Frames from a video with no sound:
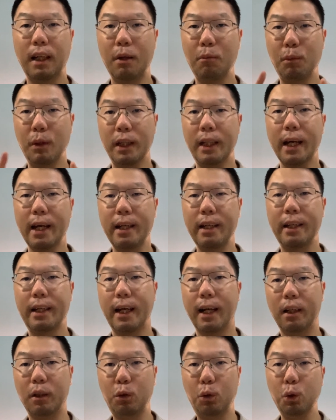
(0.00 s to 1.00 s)
and with that
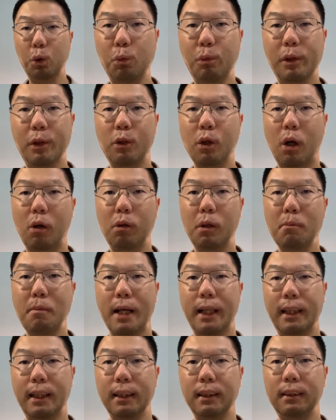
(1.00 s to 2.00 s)
there are two withdrawal
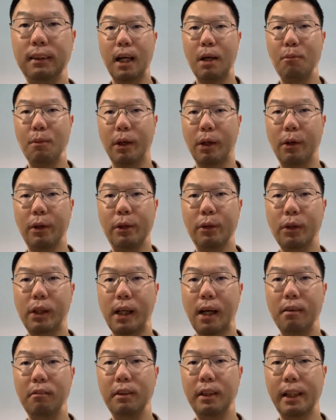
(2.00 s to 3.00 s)
methods and we're going to
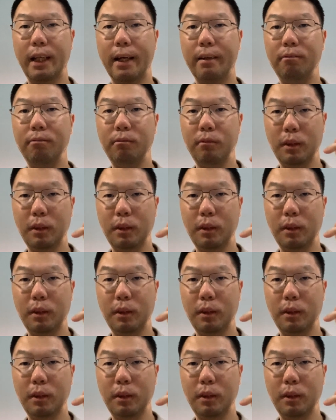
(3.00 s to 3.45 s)
cover them